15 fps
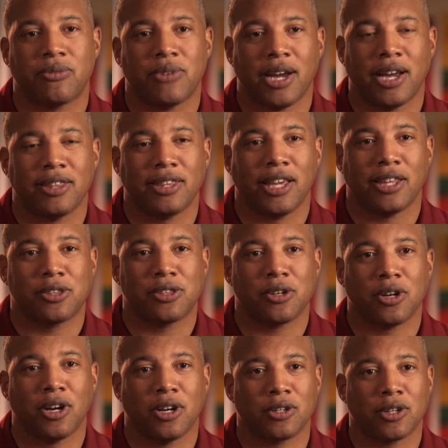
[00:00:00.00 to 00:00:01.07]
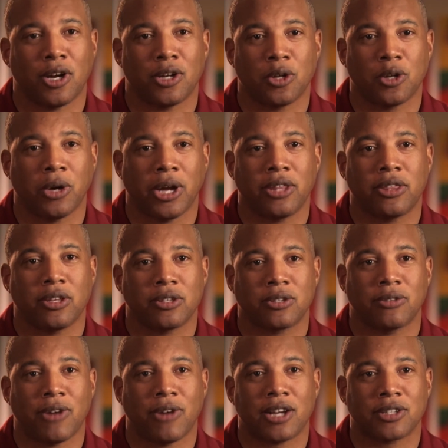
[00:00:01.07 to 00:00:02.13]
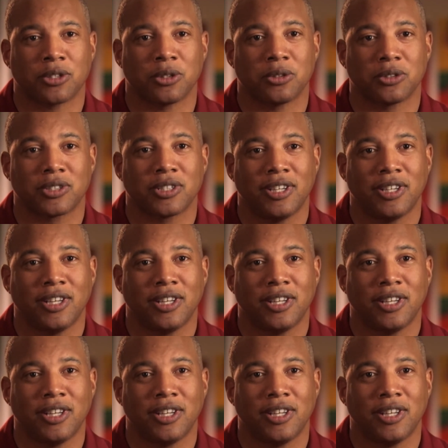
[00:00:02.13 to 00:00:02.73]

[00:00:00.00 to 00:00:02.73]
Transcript: find that there are, are no atheists in foxholes.